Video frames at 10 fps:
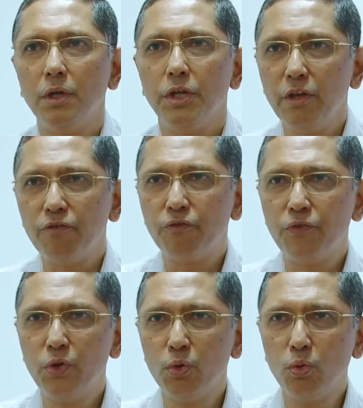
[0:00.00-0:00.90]
If
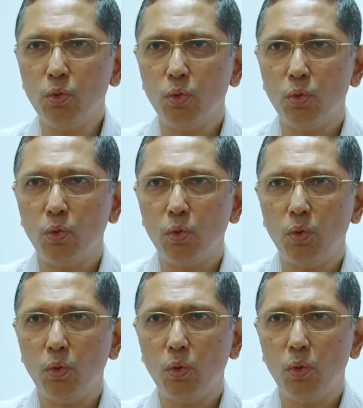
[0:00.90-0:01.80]
you
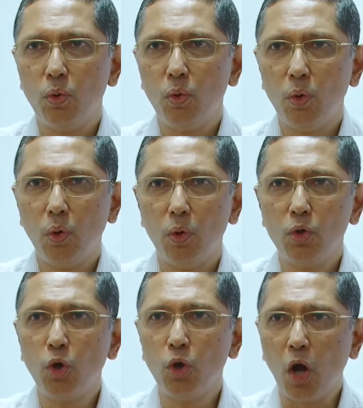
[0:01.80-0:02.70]

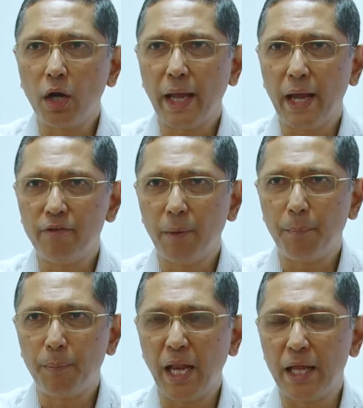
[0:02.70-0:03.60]
do not have a
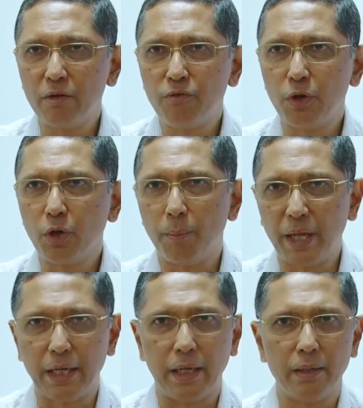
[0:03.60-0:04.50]
plan for your
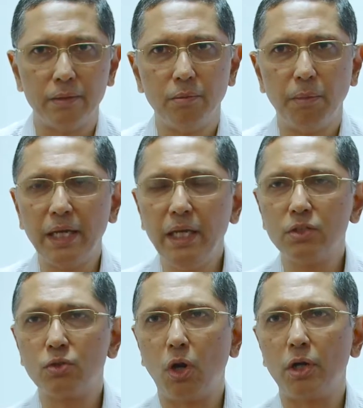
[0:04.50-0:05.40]
money, money
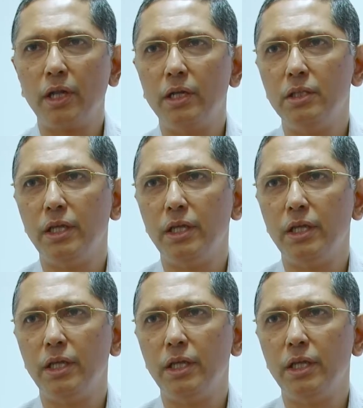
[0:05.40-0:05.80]
is rotting in